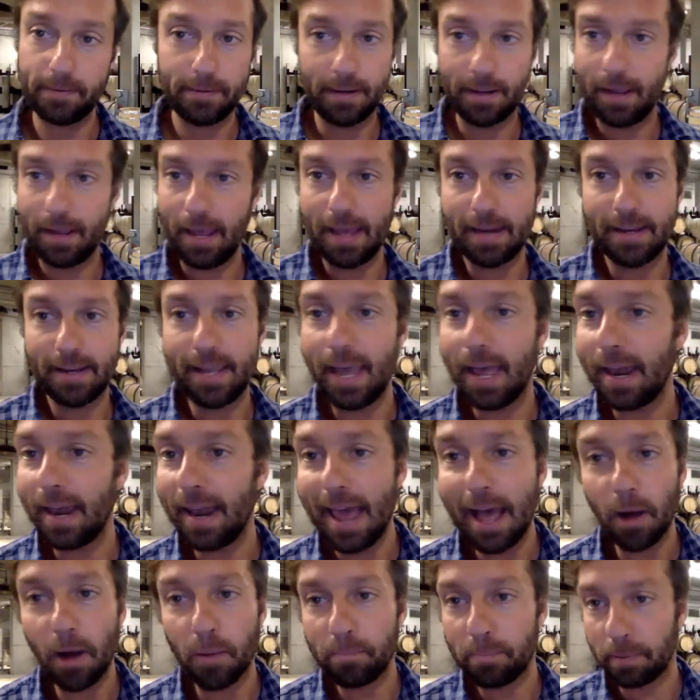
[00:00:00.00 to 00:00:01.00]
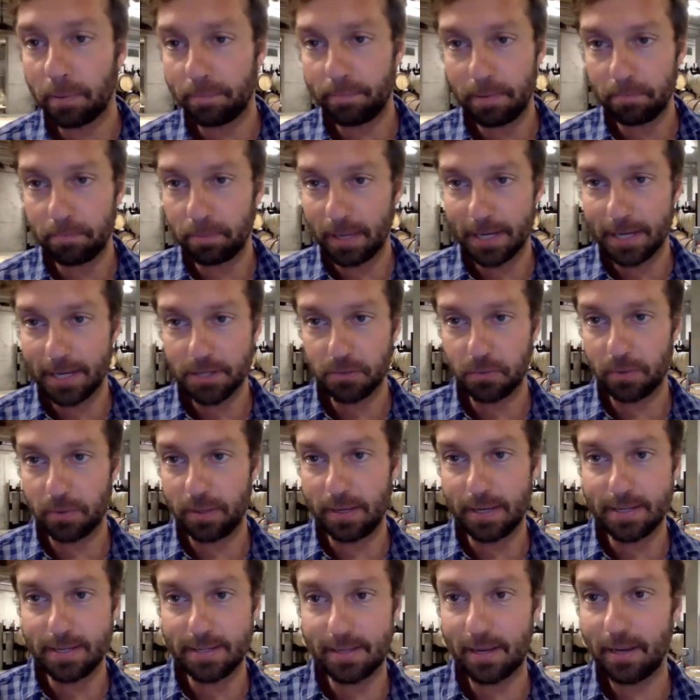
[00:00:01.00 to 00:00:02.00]
it can't help but be blessed with the
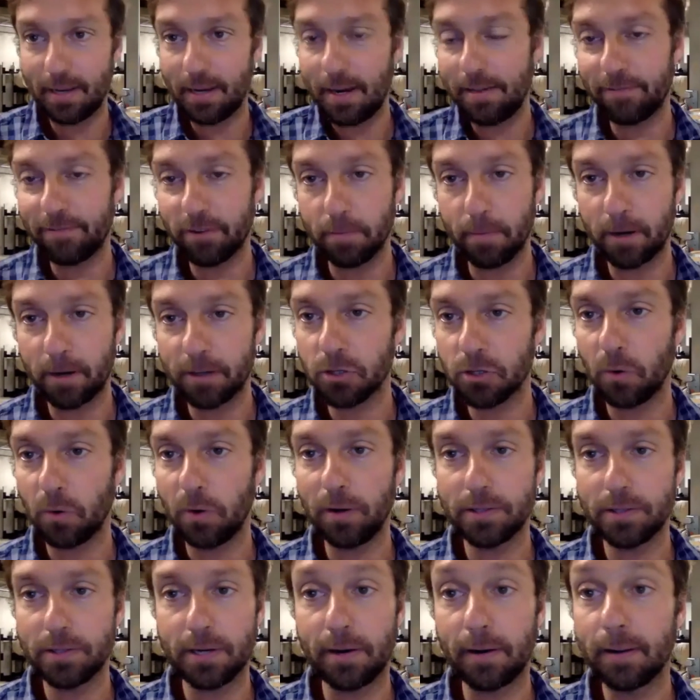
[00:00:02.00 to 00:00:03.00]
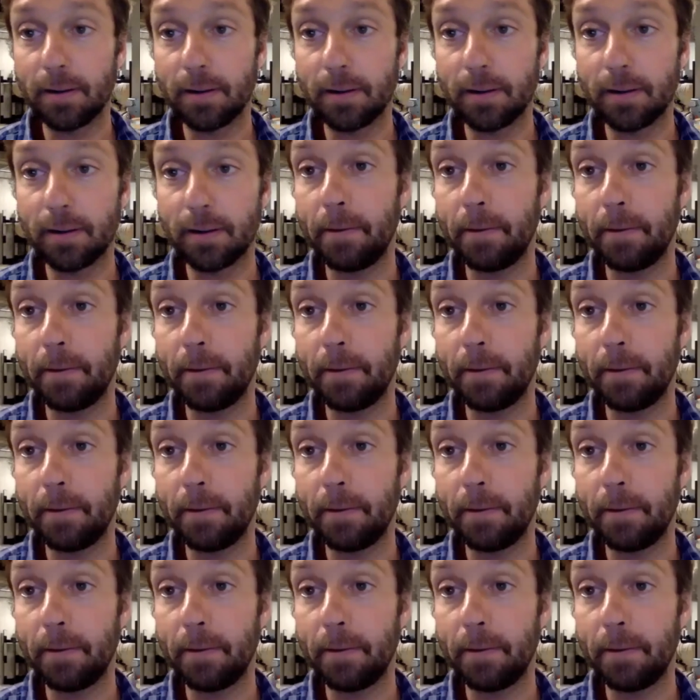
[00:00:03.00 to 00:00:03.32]
acidity from our soils and our climate.